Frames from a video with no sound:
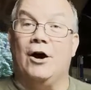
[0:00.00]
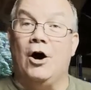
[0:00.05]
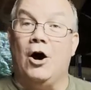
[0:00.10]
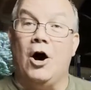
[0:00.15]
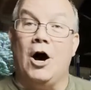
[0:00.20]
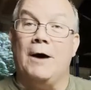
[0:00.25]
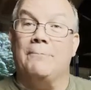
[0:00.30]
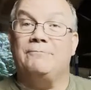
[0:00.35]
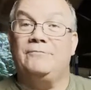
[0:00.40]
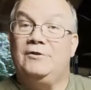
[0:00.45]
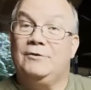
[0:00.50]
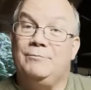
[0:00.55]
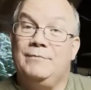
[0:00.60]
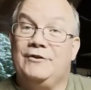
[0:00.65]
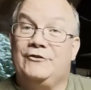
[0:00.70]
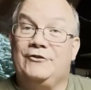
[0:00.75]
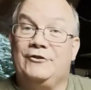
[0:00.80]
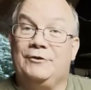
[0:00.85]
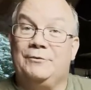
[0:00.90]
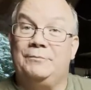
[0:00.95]

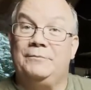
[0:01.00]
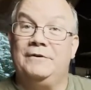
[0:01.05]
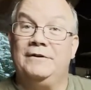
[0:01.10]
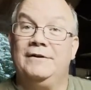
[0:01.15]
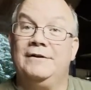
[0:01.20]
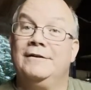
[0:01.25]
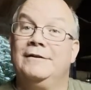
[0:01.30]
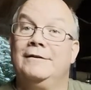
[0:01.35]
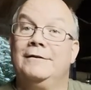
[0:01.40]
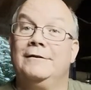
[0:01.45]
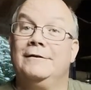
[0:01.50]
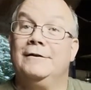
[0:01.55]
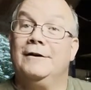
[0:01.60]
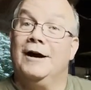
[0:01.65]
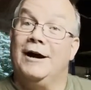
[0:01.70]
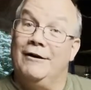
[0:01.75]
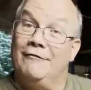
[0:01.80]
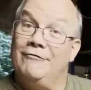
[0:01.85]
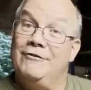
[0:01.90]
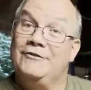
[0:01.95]
optimism
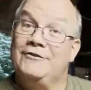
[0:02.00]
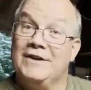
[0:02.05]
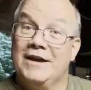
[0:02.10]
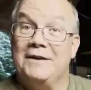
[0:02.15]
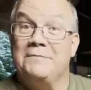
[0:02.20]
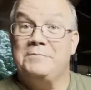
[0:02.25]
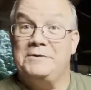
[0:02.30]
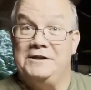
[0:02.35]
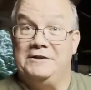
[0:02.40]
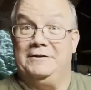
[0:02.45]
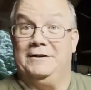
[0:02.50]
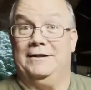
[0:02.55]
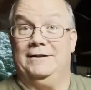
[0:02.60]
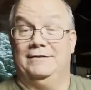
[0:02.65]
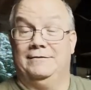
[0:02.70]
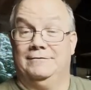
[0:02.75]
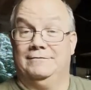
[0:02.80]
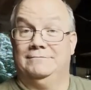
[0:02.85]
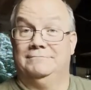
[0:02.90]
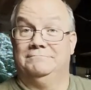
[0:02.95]
of the time period.
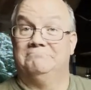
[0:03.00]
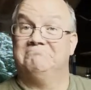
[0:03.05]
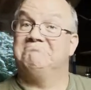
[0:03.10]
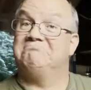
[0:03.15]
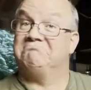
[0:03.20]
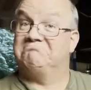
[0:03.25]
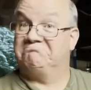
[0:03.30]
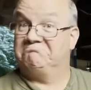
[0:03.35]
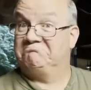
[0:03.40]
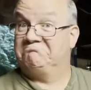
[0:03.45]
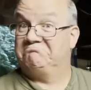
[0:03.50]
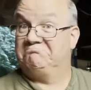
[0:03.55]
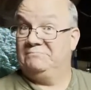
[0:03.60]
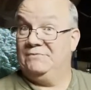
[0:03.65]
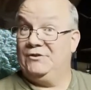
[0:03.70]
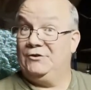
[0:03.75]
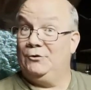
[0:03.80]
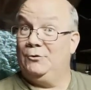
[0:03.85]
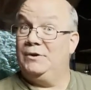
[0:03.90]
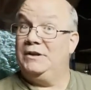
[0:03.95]

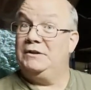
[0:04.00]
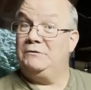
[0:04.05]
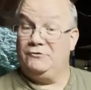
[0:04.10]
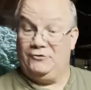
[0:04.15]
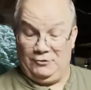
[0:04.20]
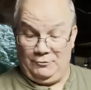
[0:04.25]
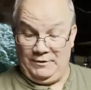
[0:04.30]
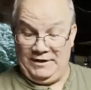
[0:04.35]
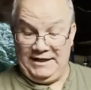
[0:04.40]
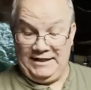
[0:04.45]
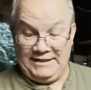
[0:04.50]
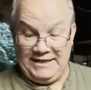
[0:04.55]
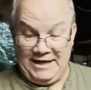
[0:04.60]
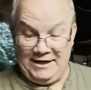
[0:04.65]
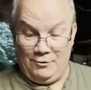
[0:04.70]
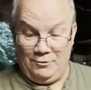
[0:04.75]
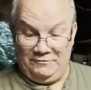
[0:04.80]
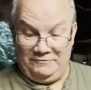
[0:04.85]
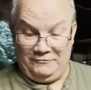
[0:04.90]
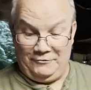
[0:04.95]
So, he, so we got that
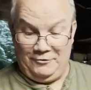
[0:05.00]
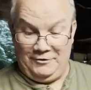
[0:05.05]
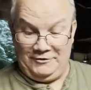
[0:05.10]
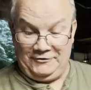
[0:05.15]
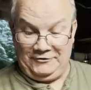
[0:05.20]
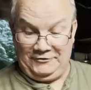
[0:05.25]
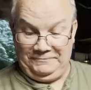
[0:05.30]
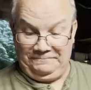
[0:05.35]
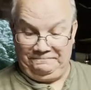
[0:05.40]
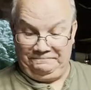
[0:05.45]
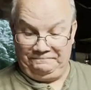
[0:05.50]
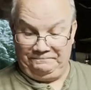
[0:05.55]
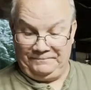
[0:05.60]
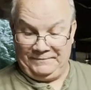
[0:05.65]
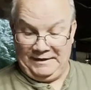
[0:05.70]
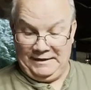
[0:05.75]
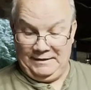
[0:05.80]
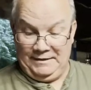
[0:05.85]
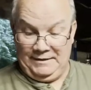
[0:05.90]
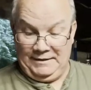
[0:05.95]
going for us.
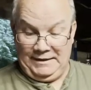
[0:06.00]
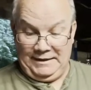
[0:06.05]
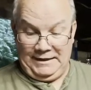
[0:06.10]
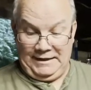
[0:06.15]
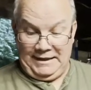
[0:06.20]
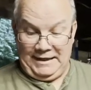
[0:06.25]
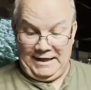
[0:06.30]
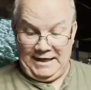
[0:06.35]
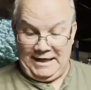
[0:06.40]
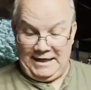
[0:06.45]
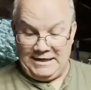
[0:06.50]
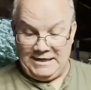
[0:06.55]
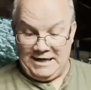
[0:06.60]
And